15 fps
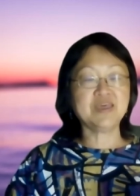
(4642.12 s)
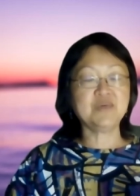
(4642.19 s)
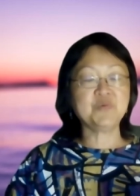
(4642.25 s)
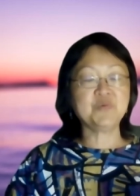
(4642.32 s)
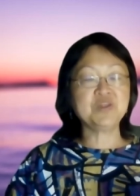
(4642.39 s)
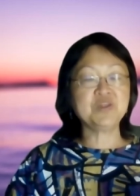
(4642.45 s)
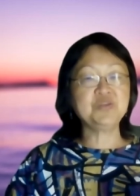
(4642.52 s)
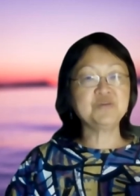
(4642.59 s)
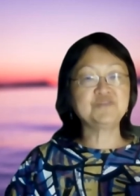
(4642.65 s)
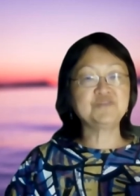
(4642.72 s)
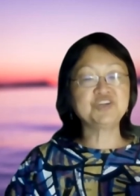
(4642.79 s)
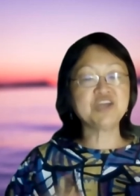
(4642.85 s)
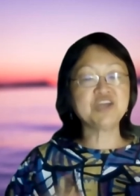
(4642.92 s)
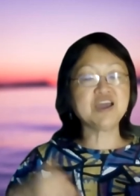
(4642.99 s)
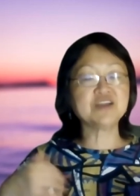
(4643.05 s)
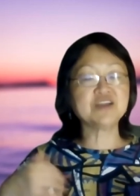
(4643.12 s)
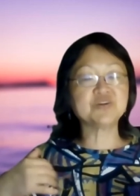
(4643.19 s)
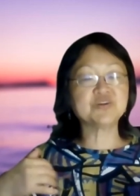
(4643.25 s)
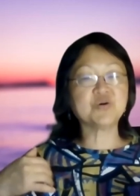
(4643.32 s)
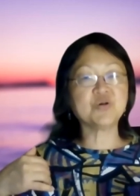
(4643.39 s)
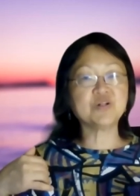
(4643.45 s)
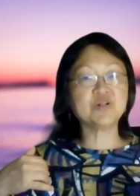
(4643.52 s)
when you've checked
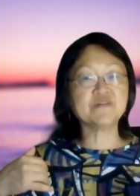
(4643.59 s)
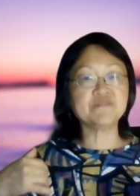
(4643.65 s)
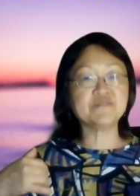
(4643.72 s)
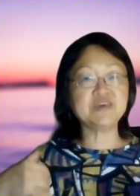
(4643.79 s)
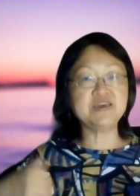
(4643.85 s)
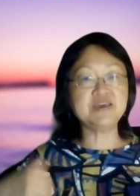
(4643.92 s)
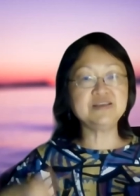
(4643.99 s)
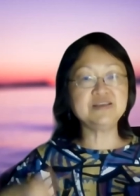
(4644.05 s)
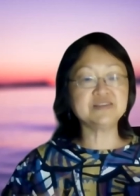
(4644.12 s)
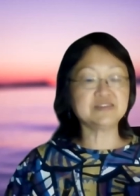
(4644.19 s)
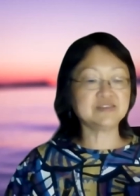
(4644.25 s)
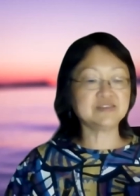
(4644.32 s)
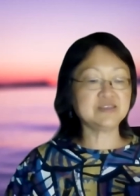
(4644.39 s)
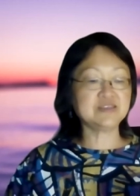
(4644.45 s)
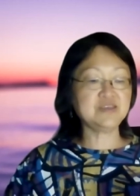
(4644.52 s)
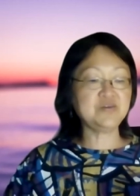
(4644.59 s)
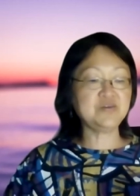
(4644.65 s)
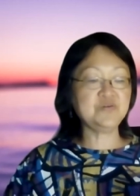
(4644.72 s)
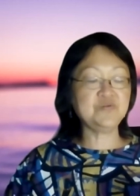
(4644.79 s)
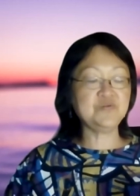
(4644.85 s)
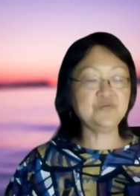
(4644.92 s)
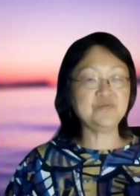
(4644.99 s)
all of these,
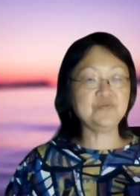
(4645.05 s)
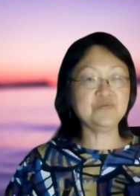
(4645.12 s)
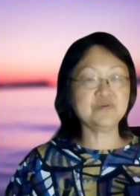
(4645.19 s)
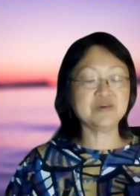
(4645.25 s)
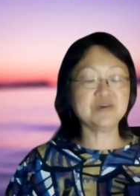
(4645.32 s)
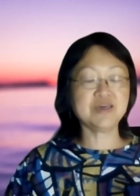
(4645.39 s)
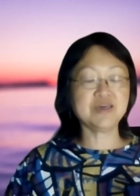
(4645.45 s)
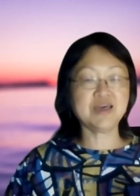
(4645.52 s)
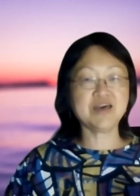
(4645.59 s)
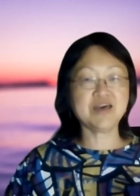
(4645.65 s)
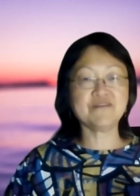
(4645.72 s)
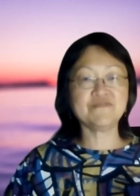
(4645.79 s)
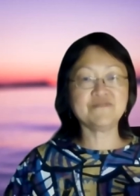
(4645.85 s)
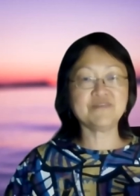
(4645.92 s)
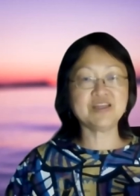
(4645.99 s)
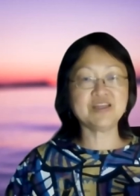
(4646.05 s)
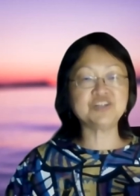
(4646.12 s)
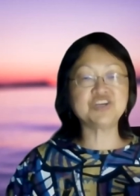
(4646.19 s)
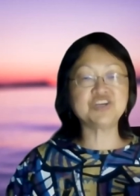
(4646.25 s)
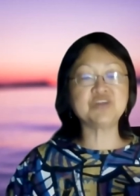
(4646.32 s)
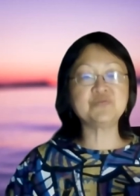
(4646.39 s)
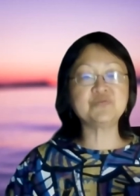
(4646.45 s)
you have a
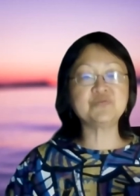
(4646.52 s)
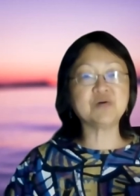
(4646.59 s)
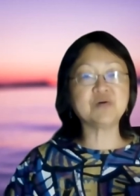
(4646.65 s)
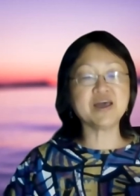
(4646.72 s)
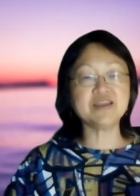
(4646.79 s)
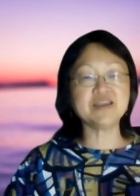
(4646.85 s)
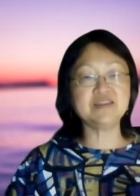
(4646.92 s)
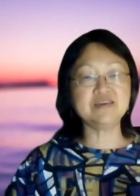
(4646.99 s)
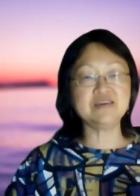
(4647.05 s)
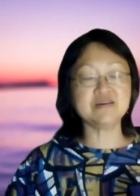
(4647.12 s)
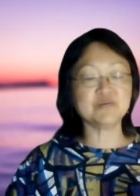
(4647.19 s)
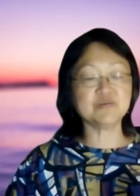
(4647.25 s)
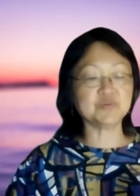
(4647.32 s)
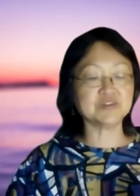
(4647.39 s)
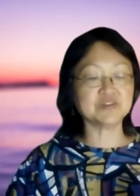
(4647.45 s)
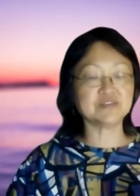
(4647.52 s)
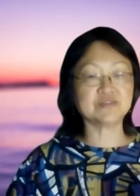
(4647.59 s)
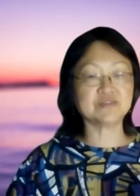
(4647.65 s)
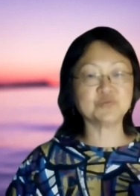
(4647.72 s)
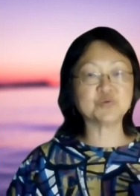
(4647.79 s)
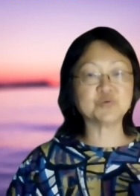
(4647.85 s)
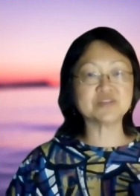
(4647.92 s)
general idea what's